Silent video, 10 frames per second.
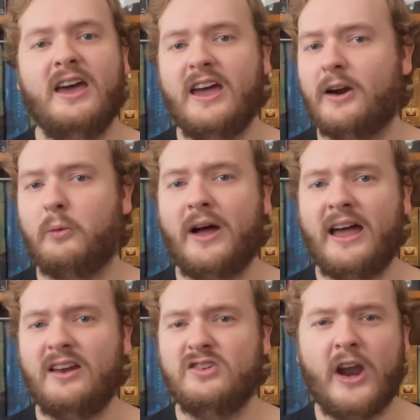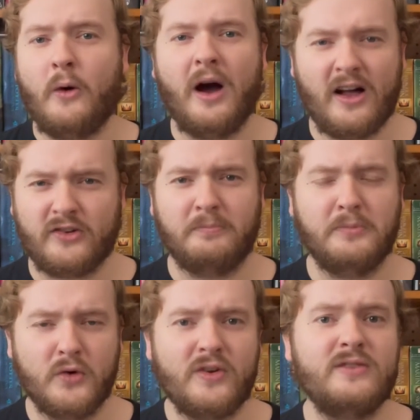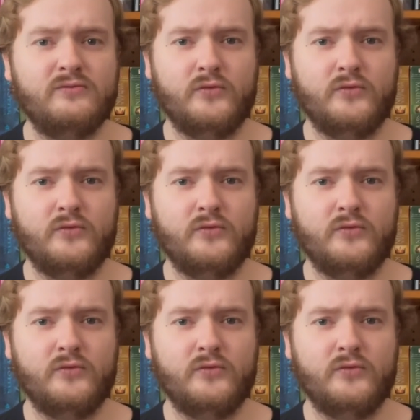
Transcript: in a way no other movie